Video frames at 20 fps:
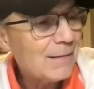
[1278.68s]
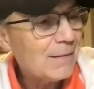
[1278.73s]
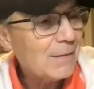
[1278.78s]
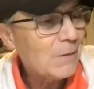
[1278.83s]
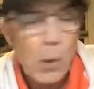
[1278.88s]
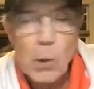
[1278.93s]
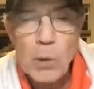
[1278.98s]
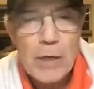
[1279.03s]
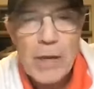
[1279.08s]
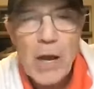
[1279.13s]

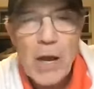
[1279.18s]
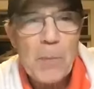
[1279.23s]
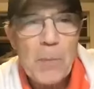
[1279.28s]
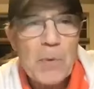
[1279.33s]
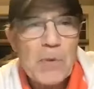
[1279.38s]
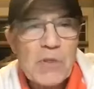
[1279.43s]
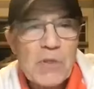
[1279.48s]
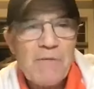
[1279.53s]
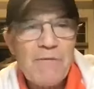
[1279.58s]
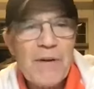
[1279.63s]
Lord, help
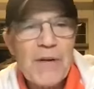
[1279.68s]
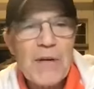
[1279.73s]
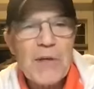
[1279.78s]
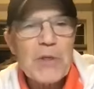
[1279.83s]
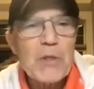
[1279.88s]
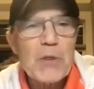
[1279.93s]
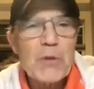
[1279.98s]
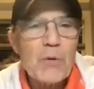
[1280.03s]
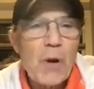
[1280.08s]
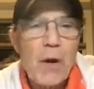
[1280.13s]
us to
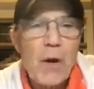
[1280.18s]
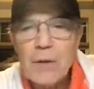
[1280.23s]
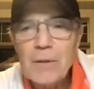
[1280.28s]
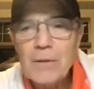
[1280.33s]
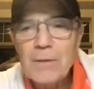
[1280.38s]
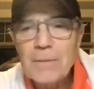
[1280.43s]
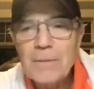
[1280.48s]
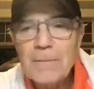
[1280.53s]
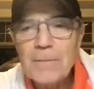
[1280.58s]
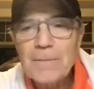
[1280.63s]
finish strong.
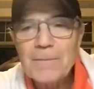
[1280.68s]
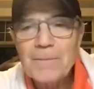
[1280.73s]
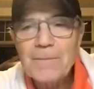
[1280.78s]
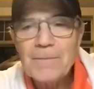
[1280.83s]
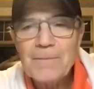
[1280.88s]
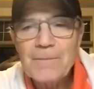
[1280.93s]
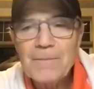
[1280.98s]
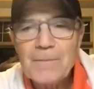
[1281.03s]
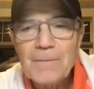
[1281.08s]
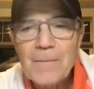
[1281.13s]

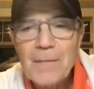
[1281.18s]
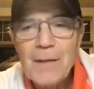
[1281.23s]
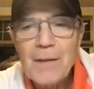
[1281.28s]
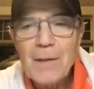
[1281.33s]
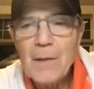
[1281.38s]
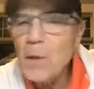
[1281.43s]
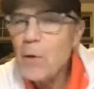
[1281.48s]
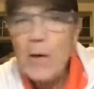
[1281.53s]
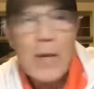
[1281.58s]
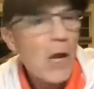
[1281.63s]

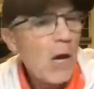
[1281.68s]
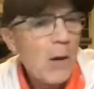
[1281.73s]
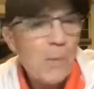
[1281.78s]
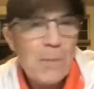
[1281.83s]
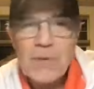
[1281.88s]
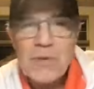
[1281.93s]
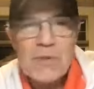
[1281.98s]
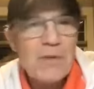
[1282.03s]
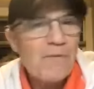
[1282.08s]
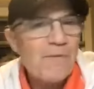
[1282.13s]
Lord,
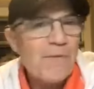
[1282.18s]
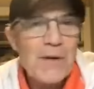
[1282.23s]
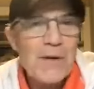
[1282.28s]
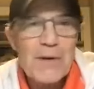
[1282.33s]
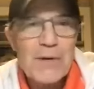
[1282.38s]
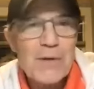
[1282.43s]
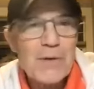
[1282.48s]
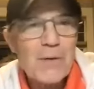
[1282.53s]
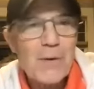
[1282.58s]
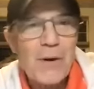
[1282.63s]
help us to
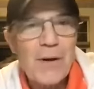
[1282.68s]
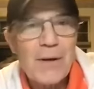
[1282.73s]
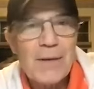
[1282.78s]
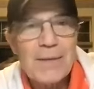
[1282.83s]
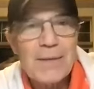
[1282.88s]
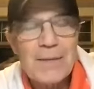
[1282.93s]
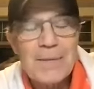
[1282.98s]
finish strong.